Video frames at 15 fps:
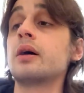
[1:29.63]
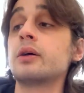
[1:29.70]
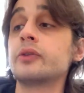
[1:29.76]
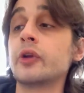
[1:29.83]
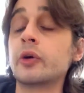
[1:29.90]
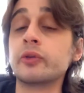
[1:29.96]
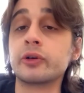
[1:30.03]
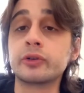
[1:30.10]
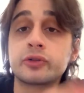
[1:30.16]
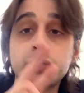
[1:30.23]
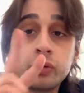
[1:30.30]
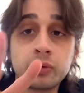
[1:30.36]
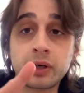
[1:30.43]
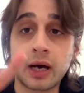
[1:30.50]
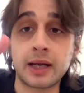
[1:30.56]
There are
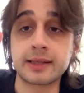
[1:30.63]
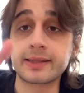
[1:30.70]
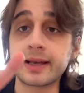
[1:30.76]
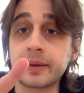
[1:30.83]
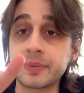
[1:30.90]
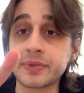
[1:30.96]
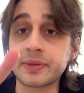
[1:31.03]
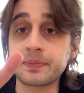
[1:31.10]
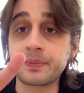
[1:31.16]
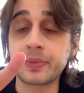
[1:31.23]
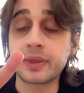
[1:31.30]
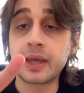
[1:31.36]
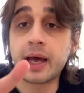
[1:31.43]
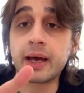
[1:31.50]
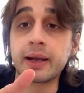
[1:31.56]
two concepts
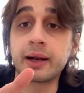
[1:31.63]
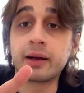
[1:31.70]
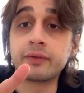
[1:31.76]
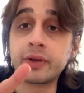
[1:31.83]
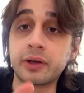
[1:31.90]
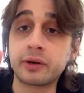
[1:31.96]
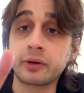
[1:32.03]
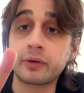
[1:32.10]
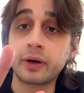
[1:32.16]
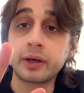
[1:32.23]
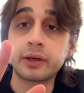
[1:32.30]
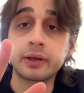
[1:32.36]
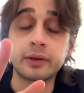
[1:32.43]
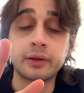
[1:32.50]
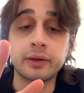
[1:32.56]
that I've
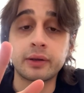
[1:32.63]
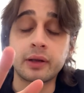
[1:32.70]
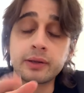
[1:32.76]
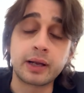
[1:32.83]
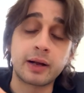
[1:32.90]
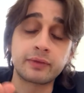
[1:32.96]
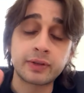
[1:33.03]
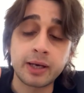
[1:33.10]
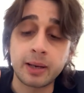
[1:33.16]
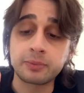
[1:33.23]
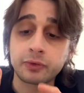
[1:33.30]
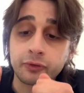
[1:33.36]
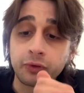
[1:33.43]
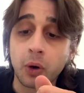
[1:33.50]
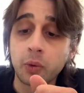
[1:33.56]
integrated and I've
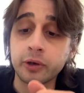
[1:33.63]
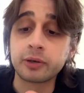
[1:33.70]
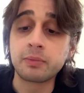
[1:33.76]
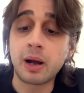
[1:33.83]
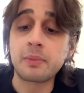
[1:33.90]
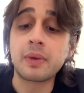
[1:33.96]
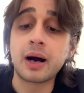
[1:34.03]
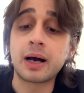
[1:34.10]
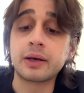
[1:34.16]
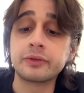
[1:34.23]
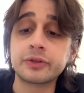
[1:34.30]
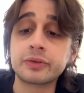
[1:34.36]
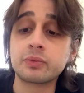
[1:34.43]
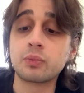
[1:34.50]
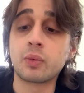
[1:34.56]
kept forward in my
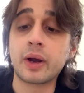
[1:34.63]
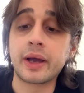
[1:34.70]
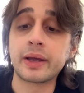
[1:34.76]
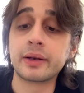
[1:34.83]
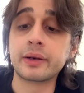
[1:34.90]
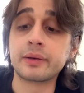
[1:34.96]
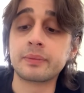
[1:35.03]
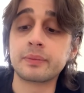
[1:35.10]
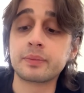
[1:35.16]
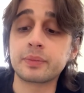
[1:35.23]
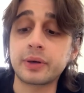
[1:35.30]
mind when